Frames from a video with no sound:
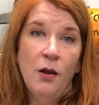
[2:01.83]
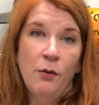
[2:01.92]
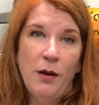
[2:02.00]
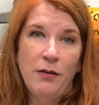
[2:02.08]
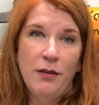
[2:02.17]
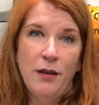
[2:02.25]

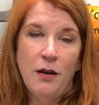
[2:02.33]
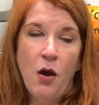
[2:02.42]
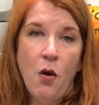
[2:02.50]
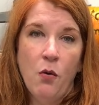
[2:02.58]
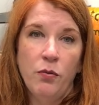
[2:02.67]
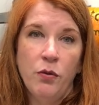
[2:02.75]
rather than
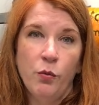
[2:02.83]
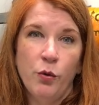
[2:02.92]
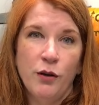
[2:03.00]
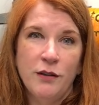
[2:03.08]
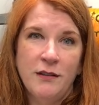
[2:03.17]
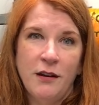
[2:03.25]
own the
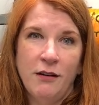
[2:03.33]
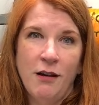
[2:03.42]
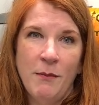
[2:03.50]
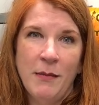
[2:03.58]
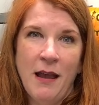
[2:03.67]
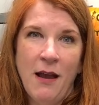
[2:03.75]
words that are
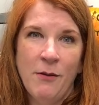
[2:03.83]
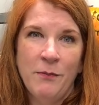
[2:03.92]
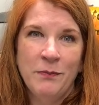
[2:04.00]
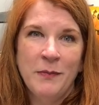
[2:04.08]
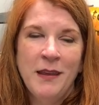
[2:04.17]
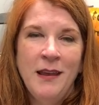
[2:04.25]
coming out.
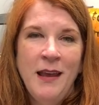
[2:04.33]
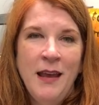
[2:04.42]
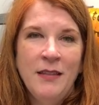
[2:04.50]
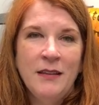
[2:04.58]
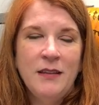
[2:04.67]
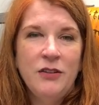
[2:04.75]

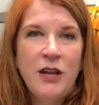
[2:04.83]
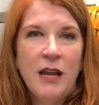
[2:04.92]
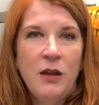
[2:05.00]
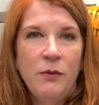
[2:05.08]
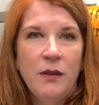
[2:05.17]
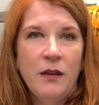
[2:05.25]
This is
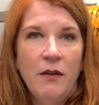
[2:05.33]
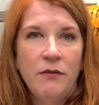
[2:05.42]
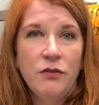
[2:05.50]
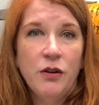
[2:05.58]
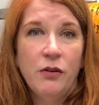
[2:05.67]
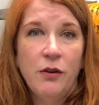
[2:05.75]
Jackie with
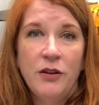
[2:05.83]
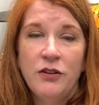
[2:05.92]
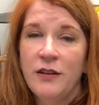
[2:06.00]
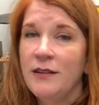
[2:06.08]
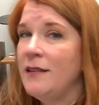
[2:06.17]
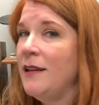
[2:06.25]
Coventry
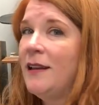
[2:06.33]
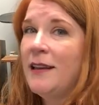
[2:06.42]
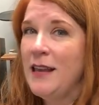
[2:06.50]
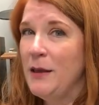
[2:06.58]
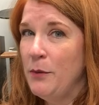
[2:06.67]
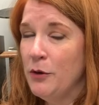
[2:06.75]
Creations.
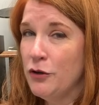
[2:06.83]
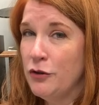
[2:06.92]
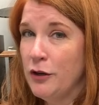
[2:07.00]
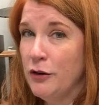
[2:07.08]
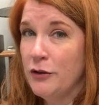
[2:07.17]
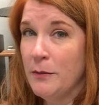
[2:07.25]
Keep your
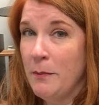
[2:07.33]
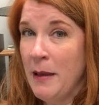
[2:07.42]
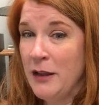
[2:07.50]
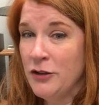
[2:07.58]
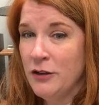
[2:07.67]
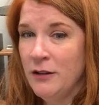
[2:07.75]
triggers
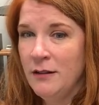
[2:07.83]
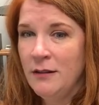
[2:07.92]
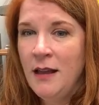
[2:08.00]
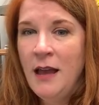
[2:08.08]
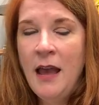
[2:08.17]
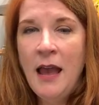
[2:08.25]
magical,
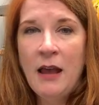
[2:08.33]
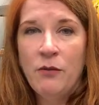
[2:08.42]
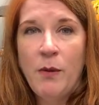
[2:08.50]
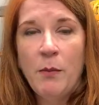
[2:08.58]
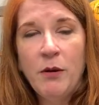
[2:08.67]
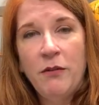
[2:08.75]
and
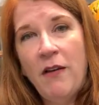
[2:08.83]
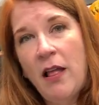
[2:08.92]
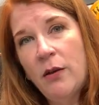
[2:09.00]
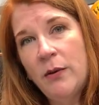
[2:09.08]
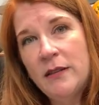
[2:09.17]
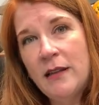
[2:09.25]
remember to
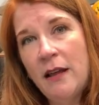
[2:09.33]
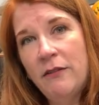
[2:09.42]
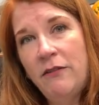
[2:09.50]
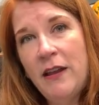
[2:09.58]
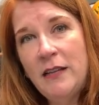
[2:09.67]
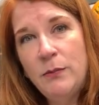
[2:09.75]
follow us on
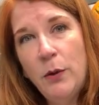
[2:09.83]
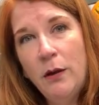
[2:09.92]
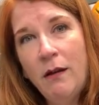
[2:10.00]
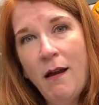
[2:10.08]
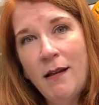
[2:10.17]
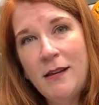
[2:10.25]

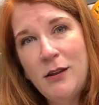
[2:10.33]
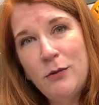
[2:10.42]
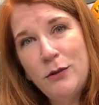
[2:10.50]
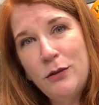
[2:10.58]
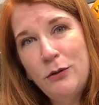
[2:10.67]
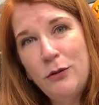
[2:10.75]
Facebook, on
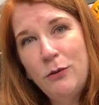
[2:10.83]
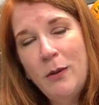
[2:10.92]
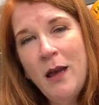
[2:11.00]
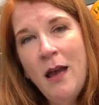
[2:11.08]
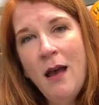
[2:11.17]
YouTube,